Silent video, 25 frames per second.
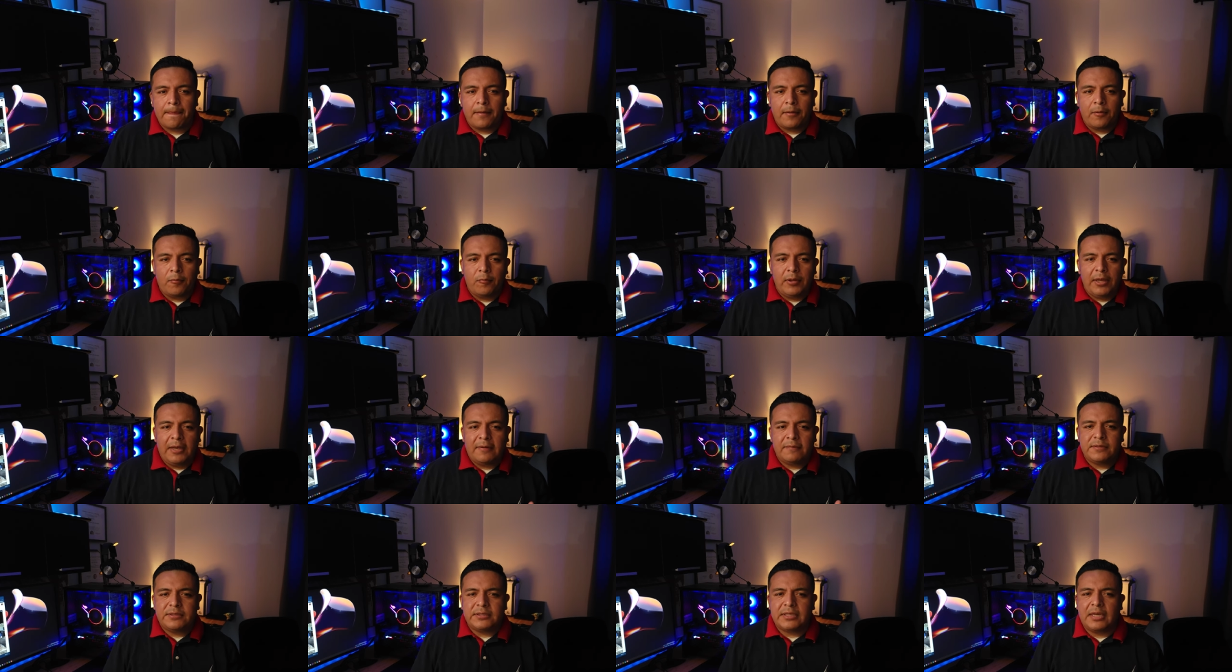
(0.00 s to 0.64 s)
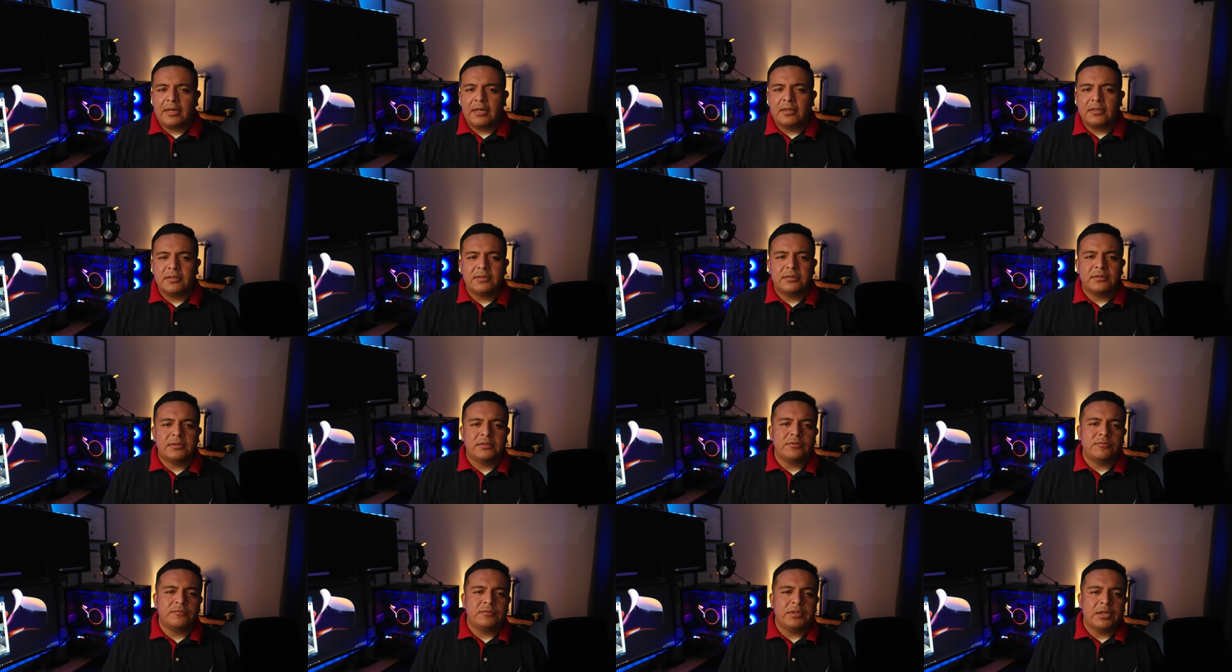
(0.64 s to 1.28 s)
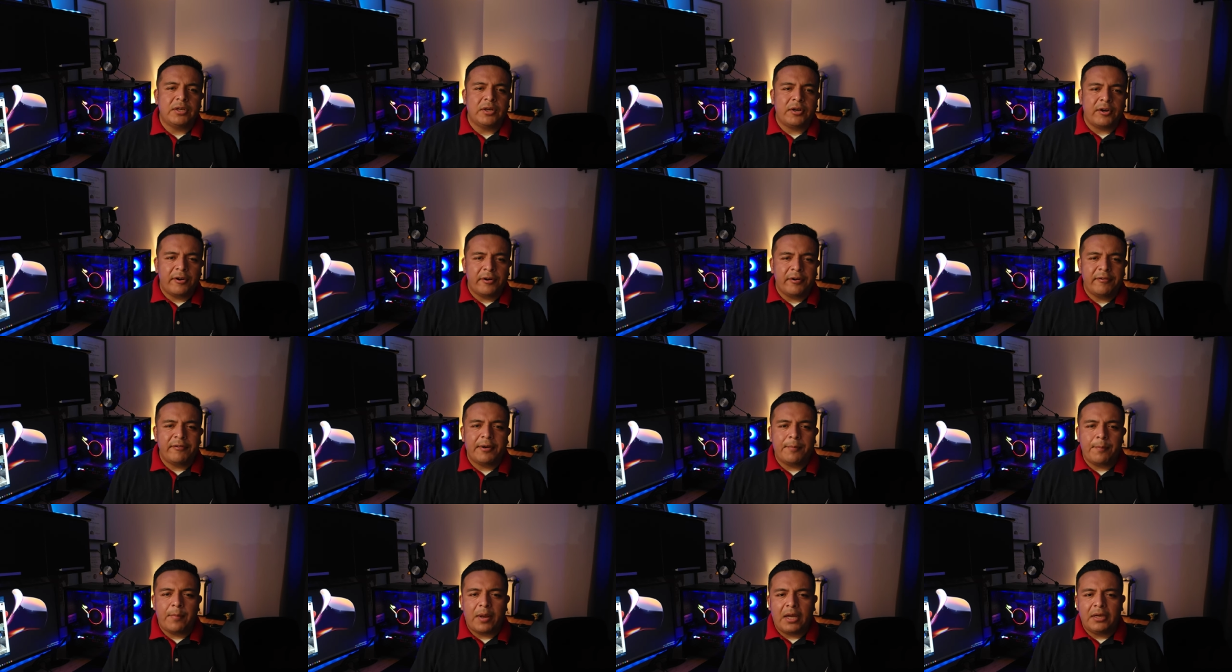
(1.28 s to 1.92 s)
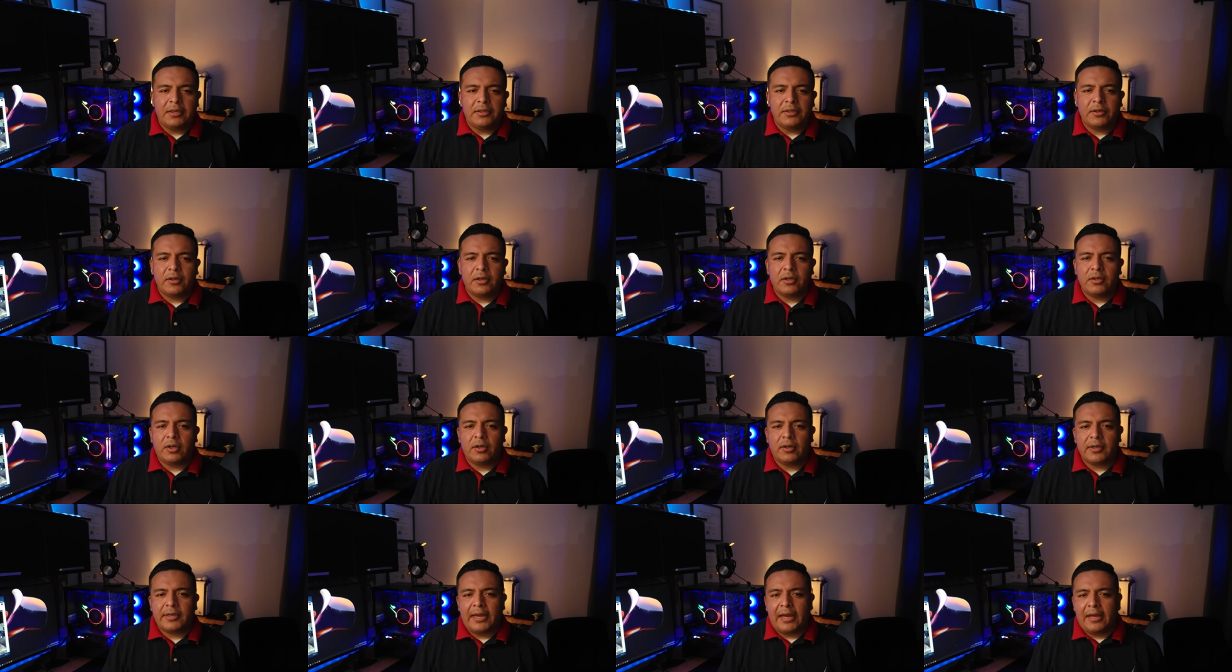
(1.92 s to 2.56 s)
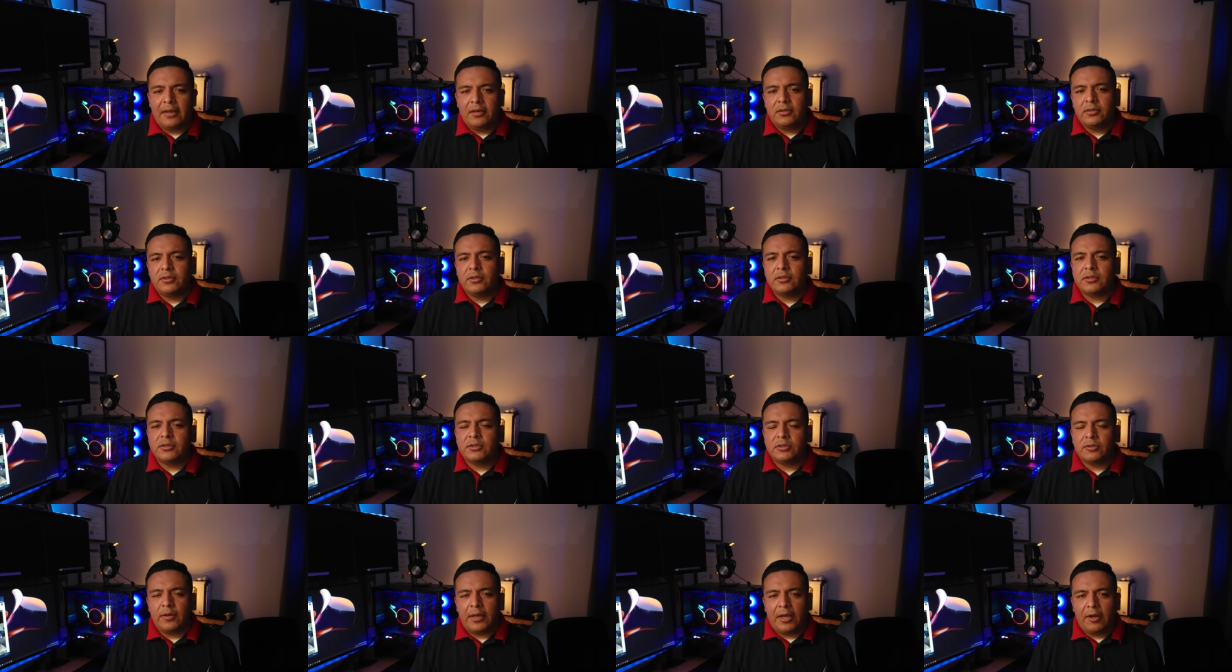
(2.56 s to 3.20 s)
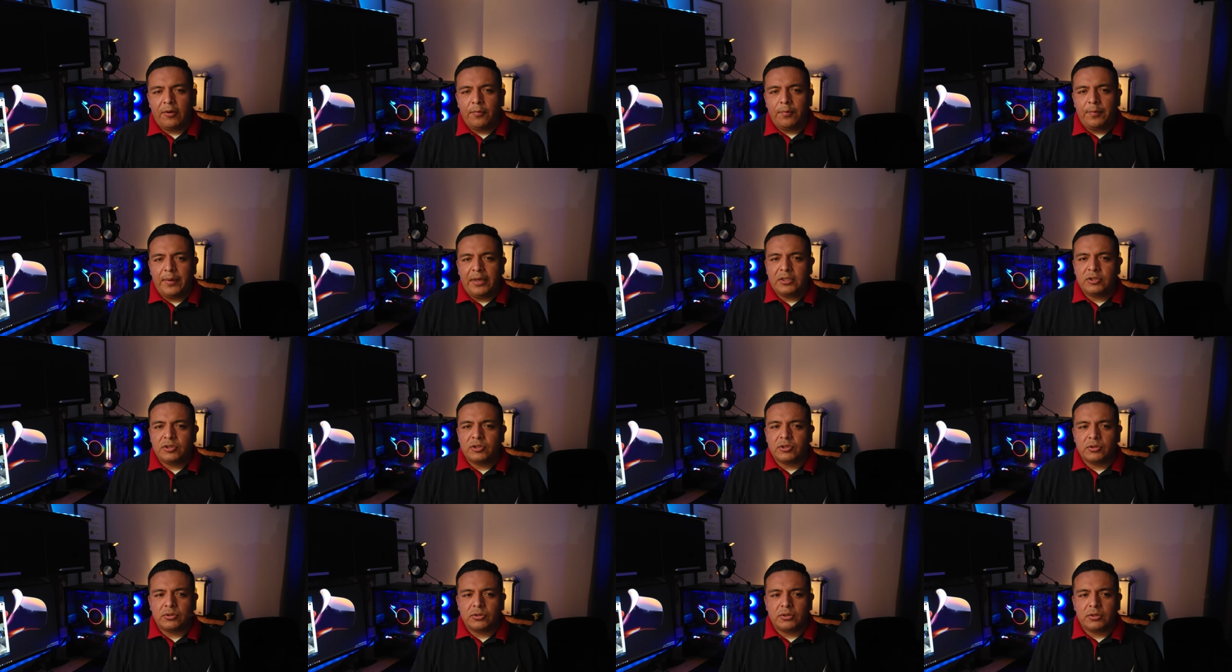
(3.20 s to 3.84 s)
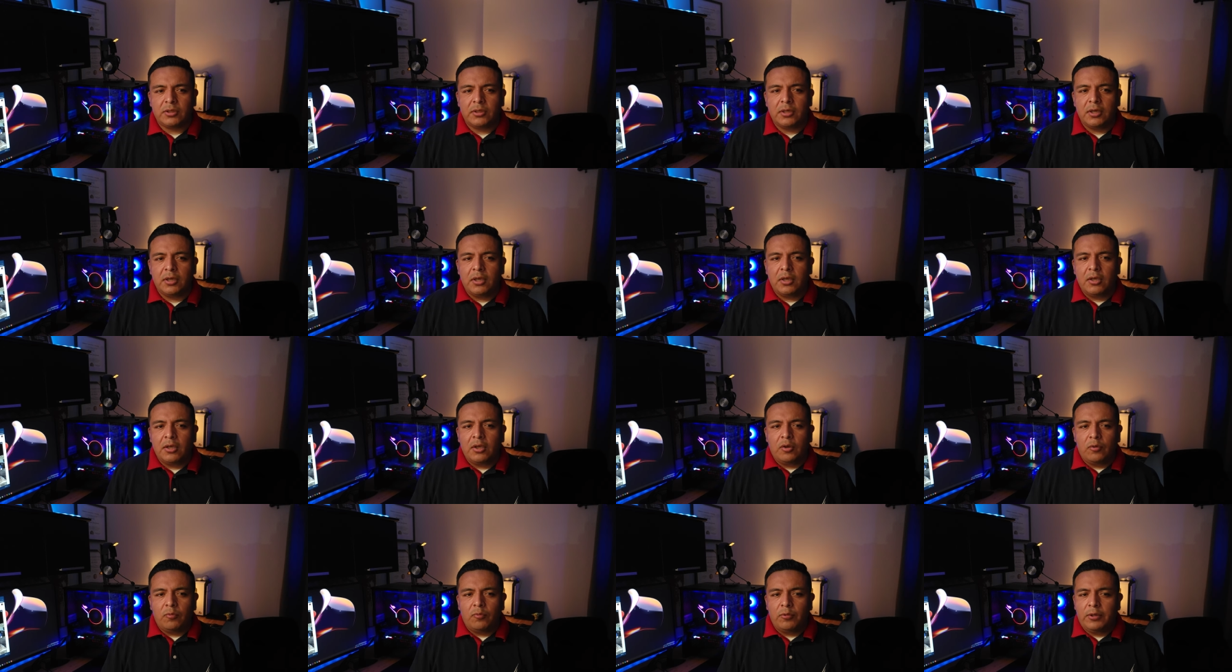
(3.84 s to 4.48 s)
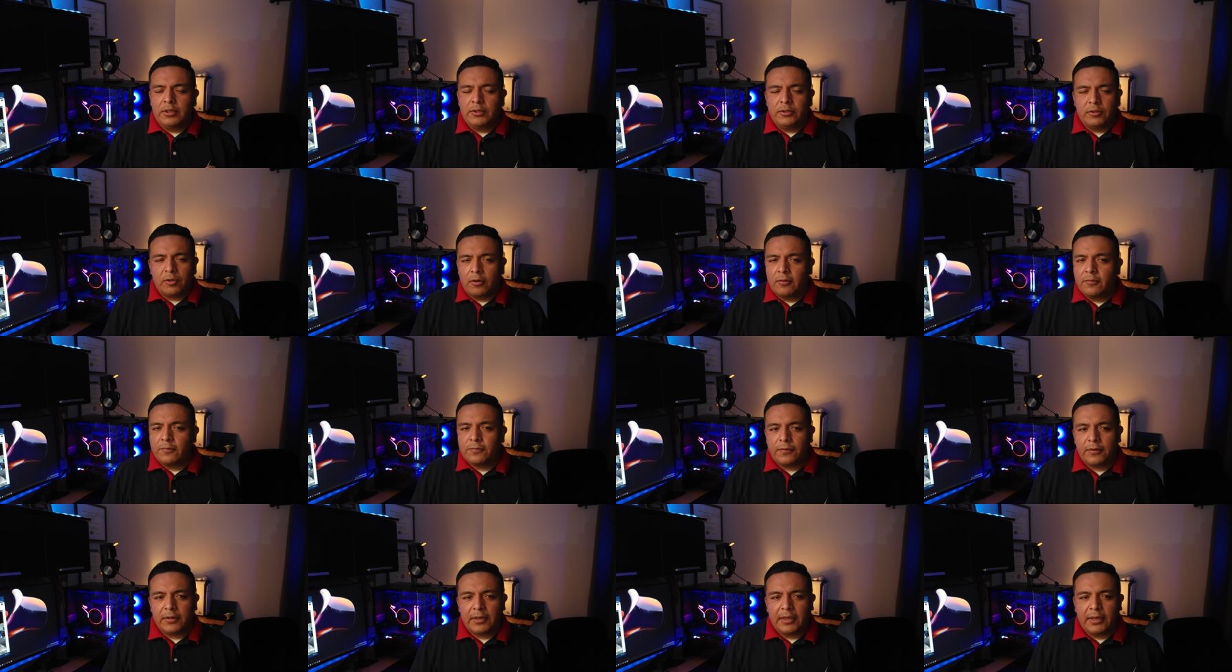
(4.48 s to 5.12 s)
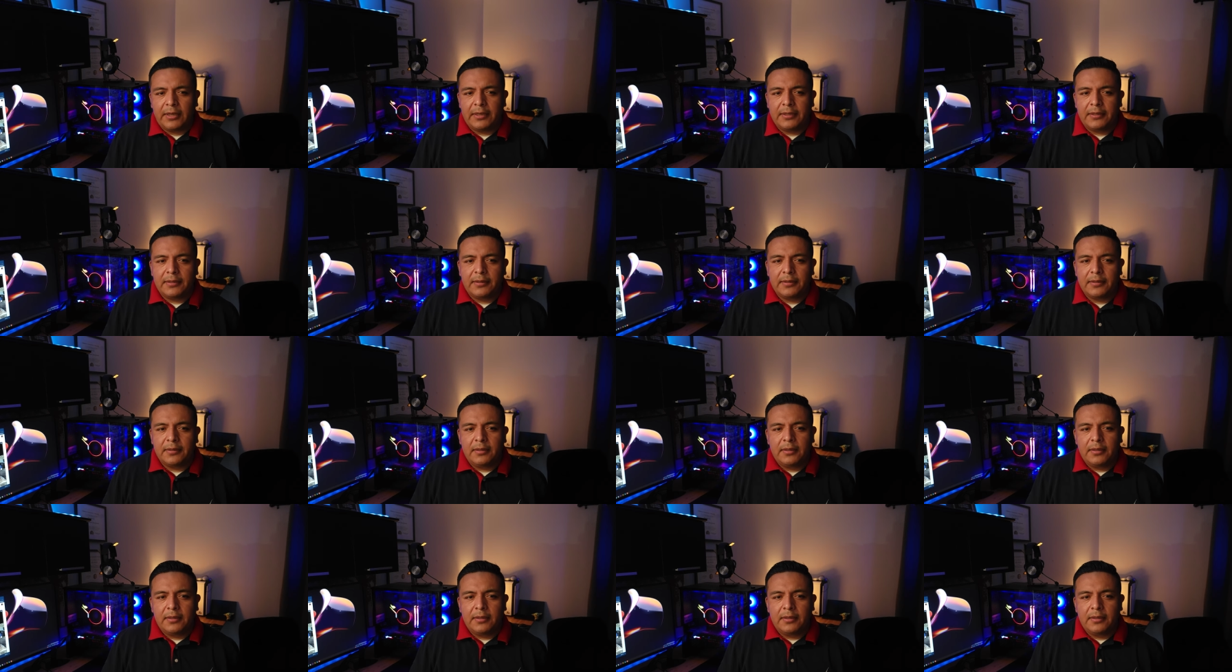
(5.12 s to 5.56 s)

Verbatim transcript: We have set a recurring reminder on our calendars to help make sure we don't forget.